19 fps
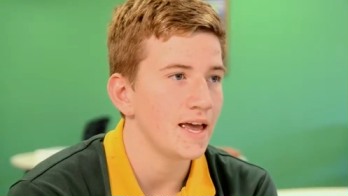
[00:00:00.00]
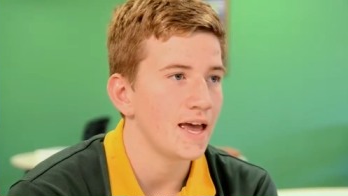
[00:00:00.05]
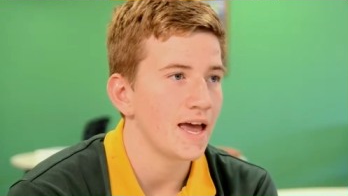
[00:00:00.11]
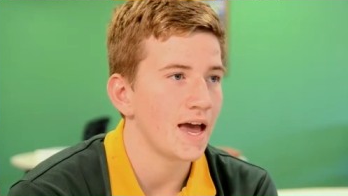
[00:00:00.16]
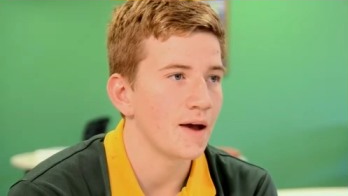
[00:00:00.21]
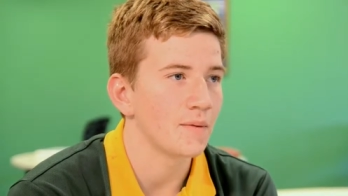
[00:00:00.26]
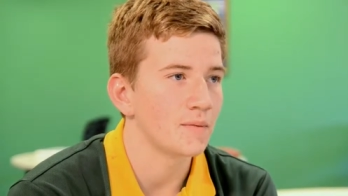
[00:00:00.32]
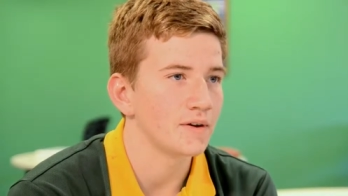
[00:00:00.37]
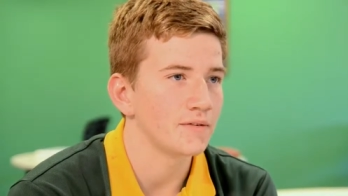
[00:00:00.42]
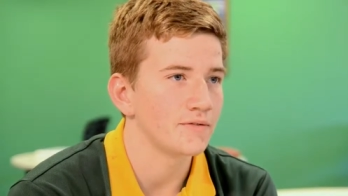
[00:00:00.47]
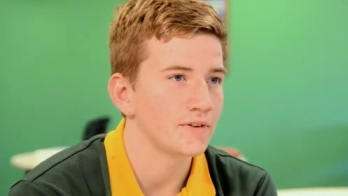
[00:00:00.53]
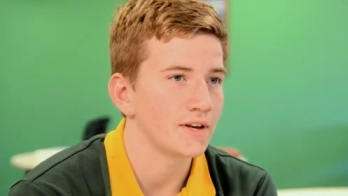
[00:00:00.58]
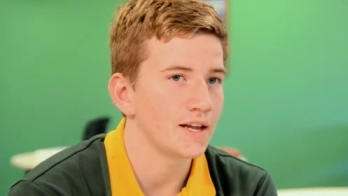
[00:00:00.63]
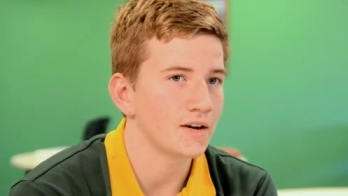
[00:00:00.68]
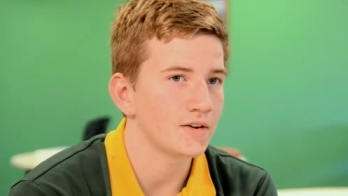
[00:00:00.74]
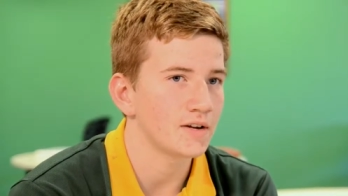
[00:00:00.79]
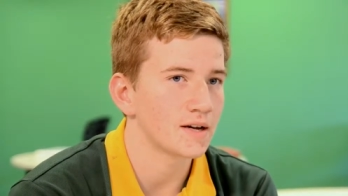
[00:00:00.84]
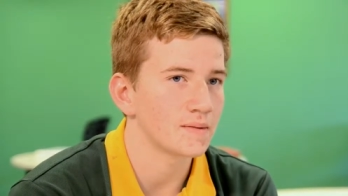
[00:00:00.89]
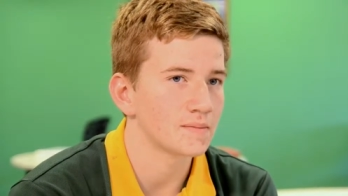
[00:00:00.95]
and we've
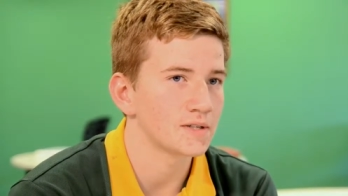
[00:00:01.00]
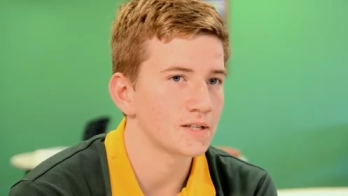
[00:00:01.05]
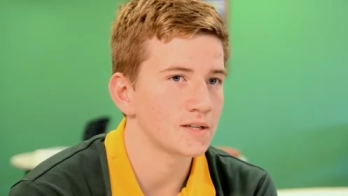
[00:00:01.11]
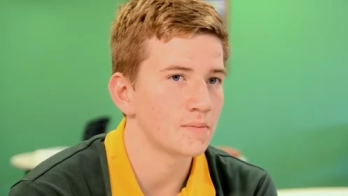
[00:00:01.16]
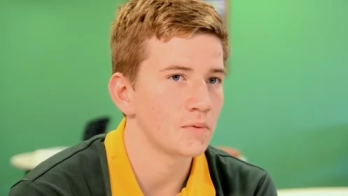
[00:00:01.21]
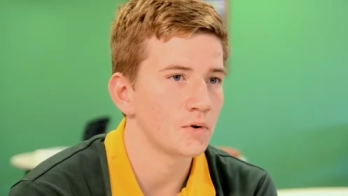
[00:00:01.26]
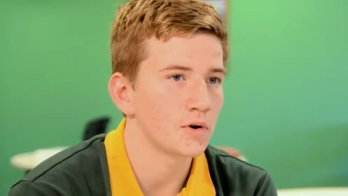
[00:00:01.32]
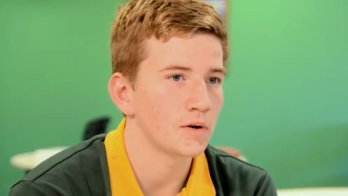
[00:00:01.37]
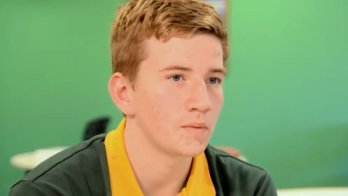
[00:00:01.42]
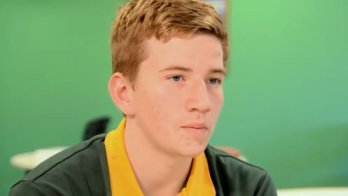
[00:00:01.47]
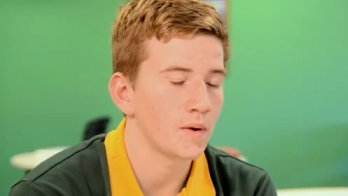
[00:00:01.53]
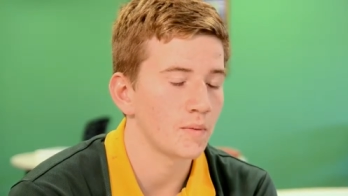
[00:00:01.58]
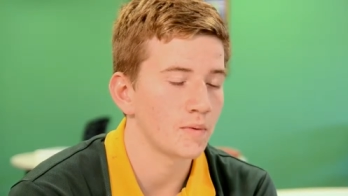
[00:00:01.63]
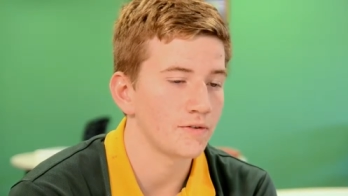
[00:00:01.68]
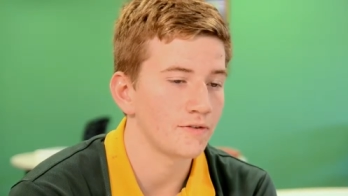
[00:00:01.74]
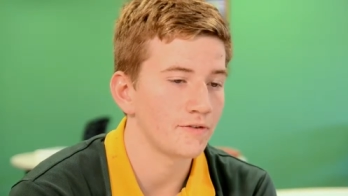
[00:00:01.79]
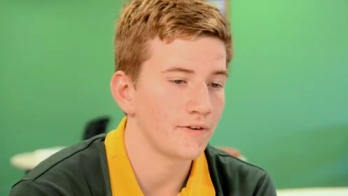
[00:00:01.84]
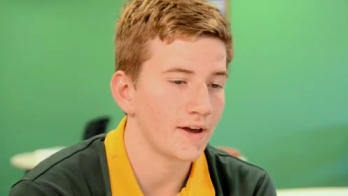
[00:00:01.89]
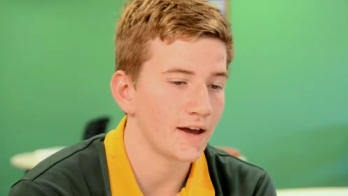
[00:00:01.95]
now come to the point where
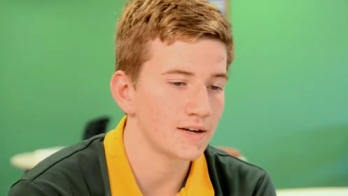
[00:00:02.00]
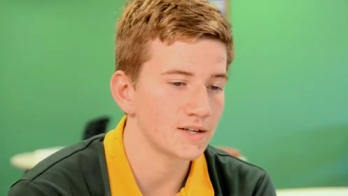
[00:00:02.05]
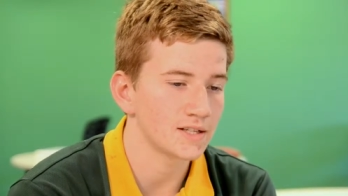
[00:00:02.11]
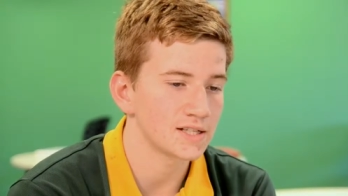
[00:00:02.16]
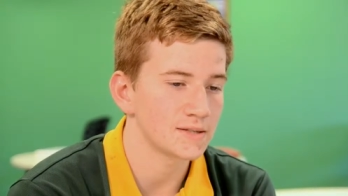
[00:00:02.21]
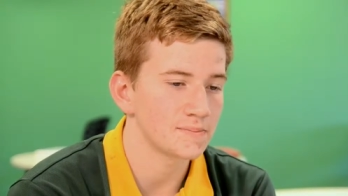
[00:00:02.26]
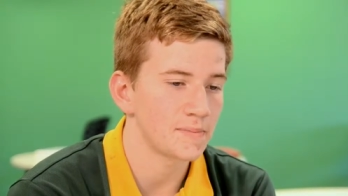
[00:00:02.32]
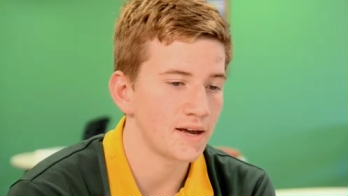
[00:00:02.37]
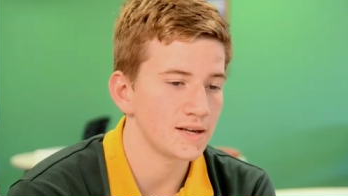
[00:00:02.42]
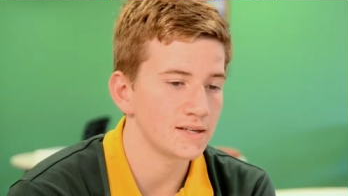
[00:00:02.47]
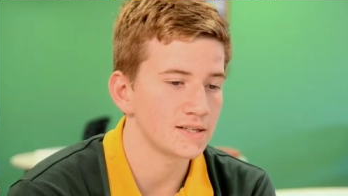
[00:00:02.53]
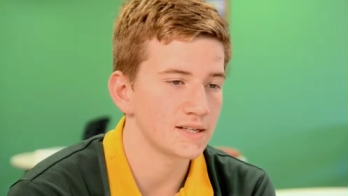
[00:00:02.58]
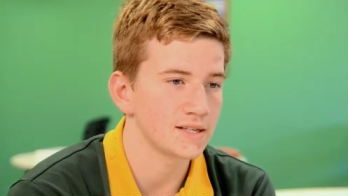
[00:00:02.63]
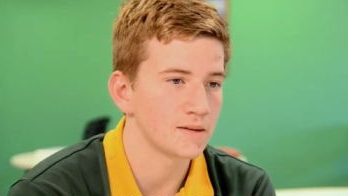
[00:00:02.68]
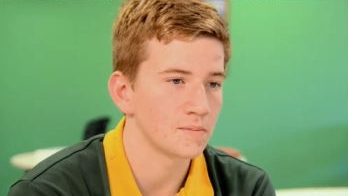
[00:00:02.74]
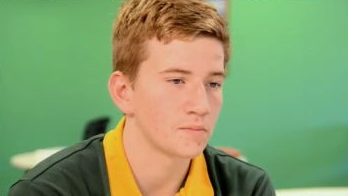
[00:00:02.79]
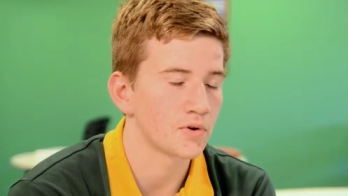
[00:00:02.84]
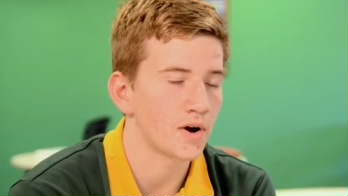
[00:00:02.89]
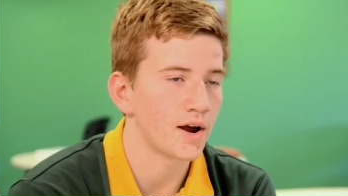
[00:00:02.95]
we found a space
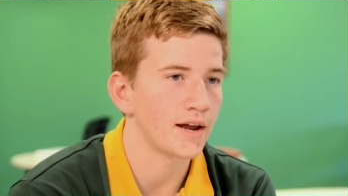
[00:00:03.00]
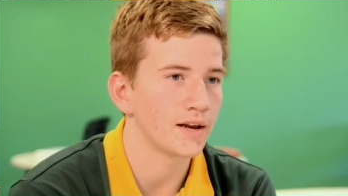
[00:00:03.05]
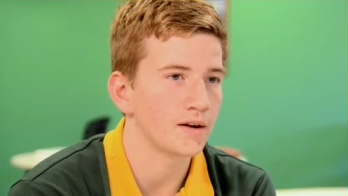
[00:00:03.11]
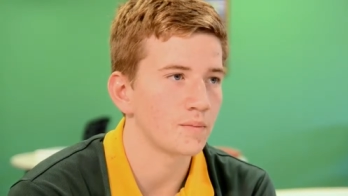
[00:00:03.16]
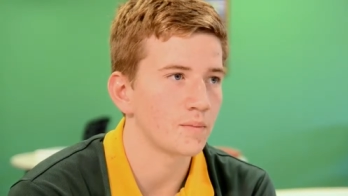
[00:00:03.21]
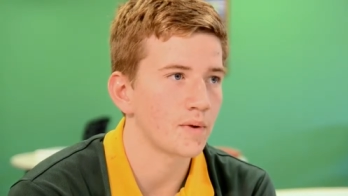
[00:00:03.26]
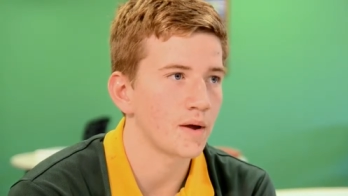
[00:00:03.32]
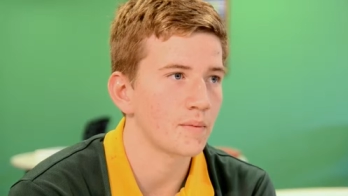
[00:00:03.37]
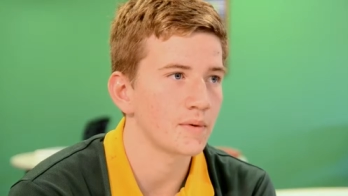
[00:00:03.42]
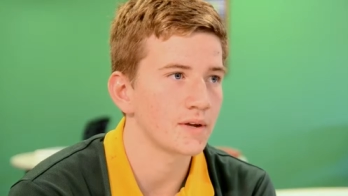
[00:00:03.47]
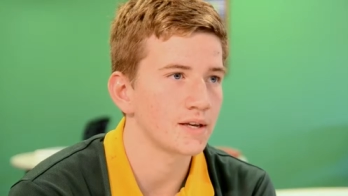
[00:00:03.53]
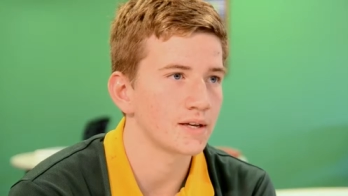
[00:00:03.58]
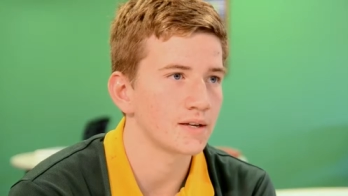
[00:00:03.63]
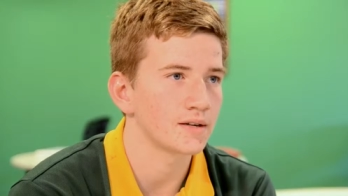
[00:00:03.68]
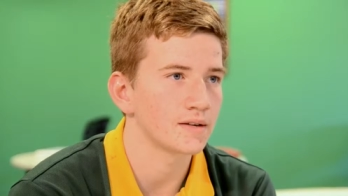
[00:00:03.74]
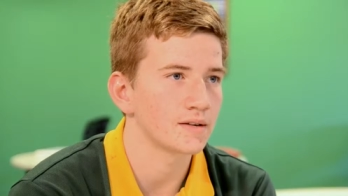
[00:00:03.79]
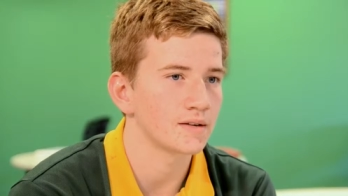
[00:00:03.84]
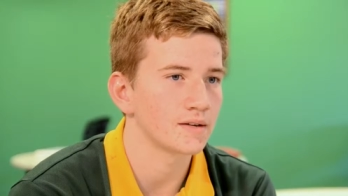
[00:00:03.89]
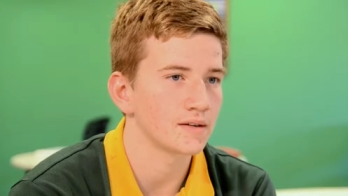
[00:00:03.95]
in the brain where we
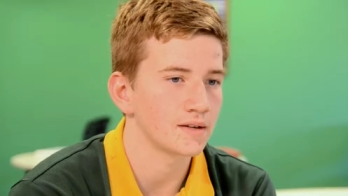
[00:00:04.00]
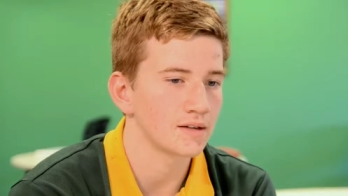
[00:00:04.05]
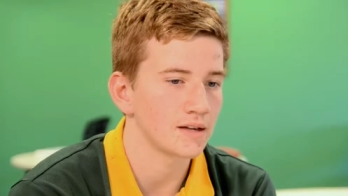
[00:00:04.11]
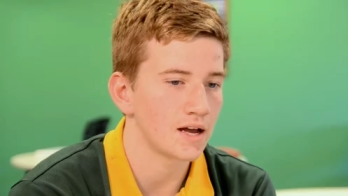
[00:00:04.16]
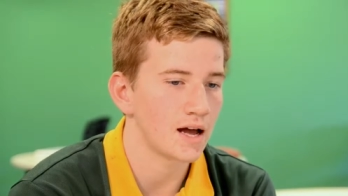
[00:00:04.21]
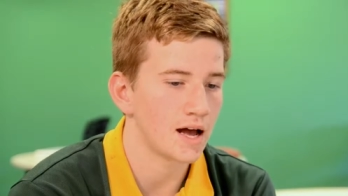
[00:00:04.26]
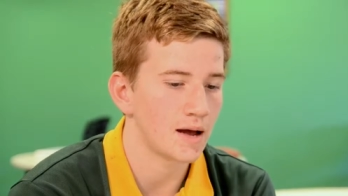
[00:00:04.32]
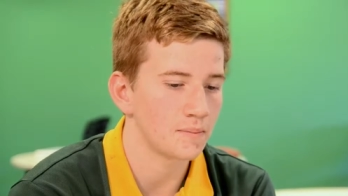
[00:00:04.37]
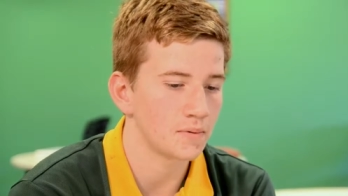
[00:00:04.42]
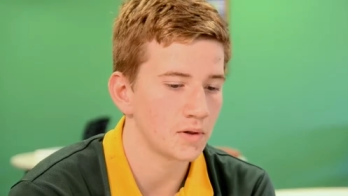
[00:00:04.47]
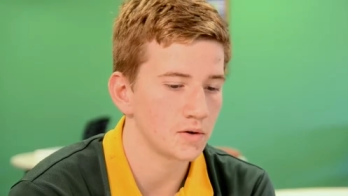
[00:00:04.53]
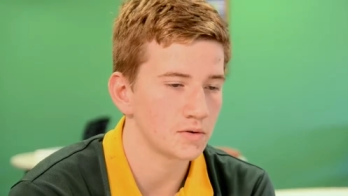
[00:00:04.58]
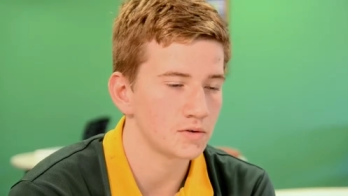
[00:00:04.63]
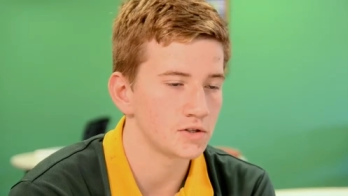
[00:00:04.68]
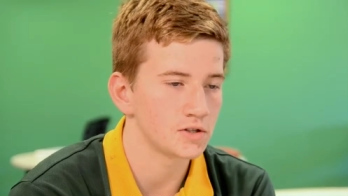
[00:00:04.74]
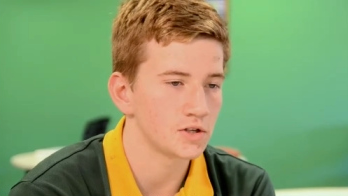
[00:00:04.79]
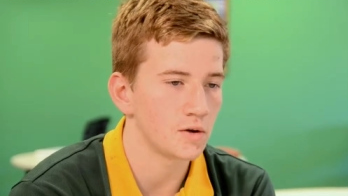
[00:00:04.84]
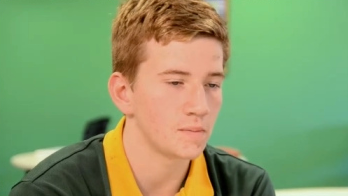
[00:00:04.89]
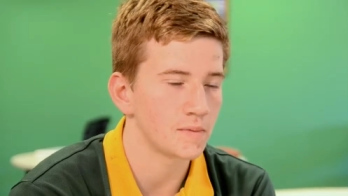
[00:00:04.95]
can upload
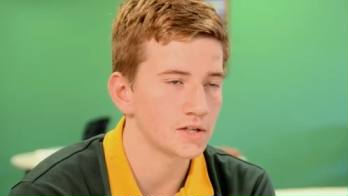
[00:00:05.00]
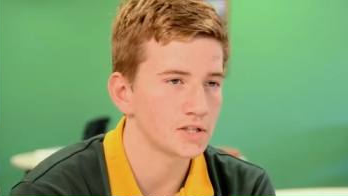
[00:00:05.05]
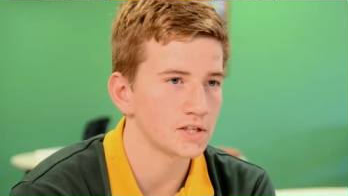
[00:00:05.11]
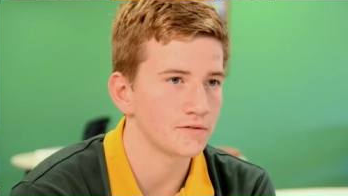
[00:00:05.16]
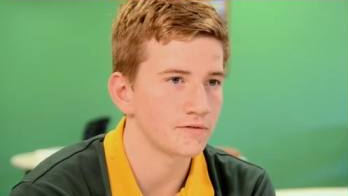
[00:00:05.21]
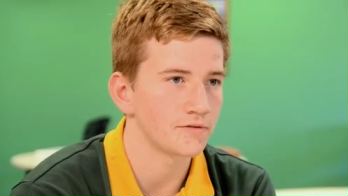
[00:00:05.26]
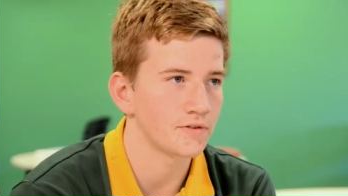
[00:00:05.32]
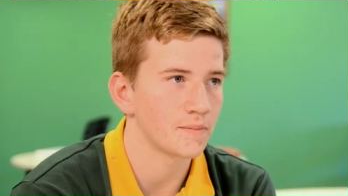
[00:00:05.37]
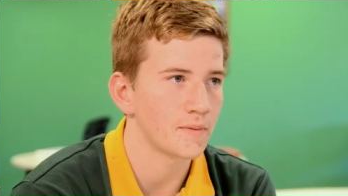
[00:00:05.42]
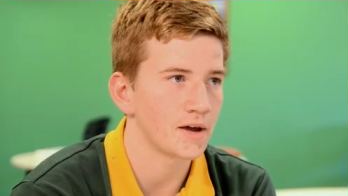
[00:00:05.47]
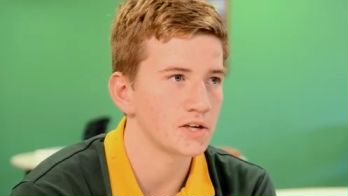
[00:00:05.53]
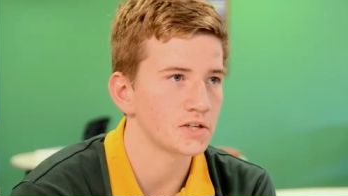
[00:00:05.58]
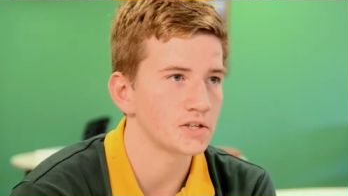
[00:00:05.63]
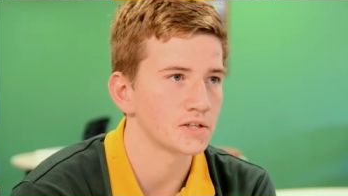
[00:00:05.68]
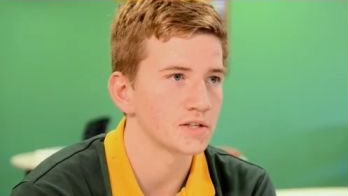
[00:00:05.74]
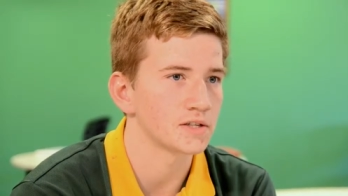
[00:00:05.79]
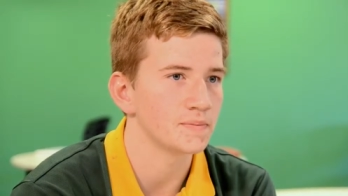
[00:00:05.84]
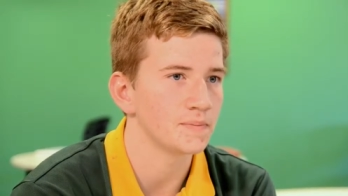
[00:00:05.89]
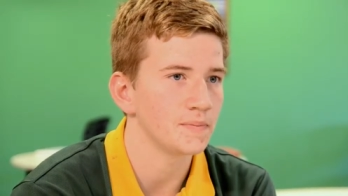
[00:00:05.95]
so much
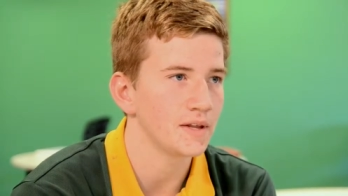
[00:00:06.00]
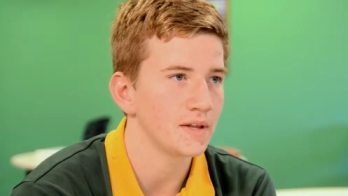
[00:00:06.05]
information